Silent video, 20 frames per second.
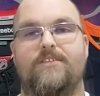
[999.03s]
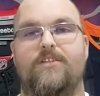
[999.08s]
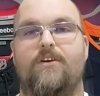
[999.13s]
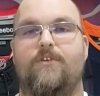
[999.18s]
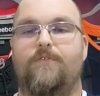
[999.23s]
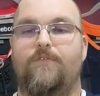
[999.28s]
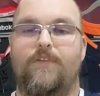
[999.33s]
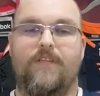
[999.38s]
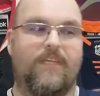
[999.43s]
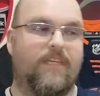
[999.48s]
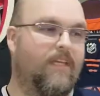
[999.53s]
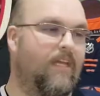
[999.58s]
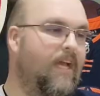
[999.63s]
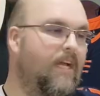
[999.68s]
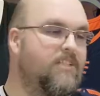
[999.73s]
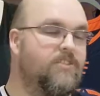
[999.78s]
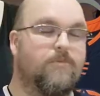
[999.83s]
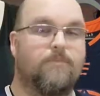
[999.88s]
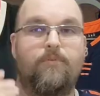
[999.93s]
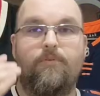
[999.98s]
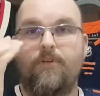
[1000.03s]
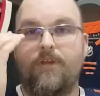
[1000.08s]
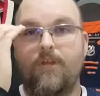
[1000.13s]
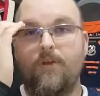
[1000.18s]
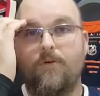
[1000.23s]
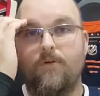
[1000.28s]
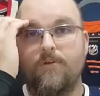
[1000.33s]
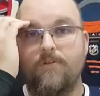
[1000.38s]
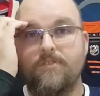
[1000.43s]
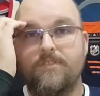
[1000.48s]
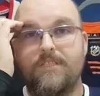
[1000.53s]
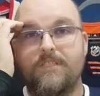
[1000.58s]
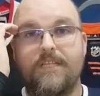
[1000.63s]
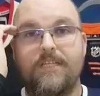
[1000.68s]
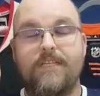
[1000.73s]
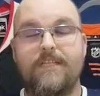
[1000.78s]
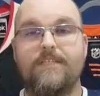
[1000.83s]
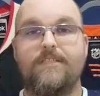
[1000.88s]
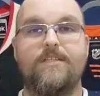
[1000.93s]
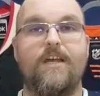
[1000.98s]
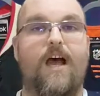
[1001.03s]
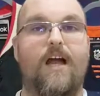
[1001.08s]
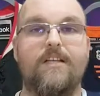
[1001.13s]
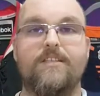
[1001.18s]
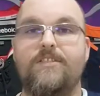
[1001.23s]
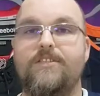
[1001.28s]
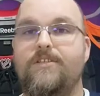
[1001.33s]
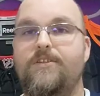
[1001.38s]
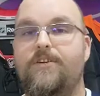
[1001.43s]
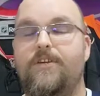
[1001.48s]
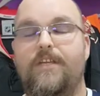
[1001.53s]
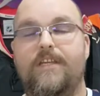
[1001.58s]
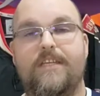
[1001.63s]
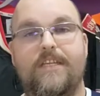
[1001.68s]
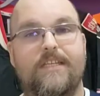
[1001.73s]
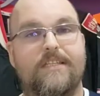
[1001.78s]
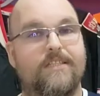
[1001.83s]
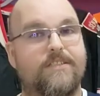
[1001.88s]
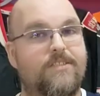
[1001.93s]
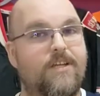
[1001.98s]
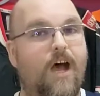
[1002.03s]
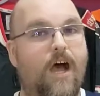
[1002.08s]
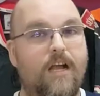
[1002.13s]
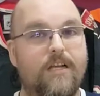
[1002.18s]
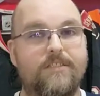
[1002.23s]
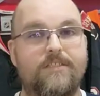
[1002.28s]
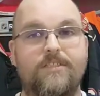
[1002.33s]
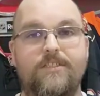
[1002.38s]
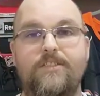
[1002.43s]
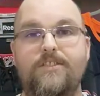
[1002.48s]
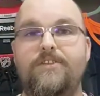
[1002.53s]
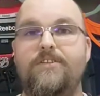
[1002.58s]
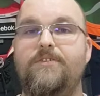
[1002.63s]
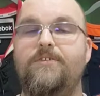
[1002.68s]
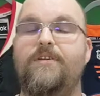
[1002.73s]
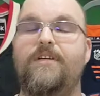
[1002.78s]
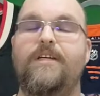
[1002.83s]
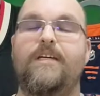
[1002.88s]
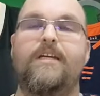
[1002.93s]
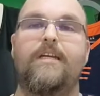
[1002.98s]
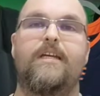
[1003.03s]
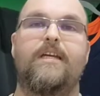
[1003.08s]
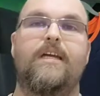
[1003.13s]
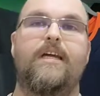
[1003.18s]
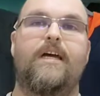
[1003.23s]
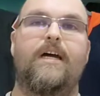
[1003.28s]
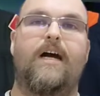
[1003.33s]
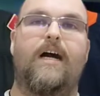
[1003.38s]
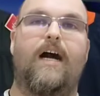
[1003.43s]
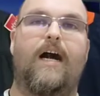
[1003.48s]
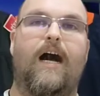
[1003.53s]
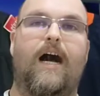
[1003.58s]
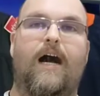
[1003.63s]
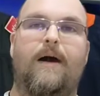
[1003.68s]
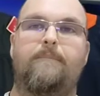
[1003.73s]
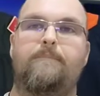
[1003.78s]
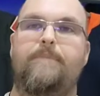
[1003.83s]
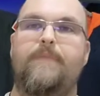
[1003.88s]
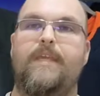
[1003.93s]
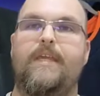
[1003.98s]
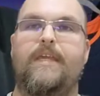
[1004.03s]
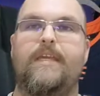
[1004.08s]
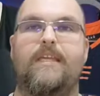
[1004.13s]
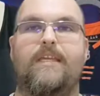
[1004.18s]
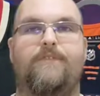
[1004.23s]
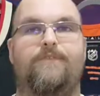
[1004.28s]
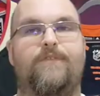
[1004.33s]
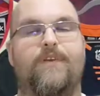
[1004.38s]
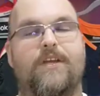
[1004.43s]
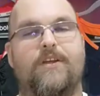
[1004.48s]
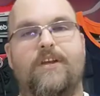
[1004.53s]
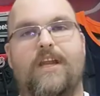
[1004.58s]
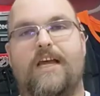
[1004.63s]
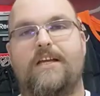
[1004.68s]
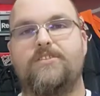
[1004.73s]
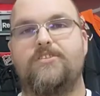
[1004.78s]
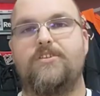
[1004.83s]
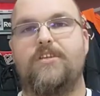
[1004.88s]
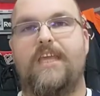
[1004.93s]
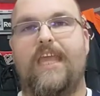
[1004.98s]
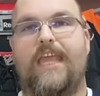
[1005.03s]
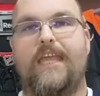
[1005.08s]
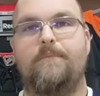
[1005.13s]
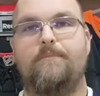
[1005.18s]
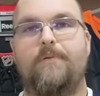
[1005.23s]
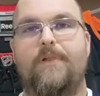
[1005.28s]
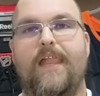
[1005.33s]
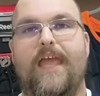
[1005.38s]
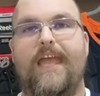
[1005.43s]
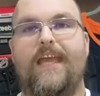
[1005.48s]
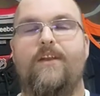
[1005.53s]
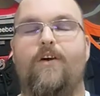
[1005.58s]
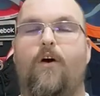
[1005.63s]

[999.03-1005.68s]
Hopefully you got your pre-orders in, you talked to who you need to talk to, um, you figured out your game plan.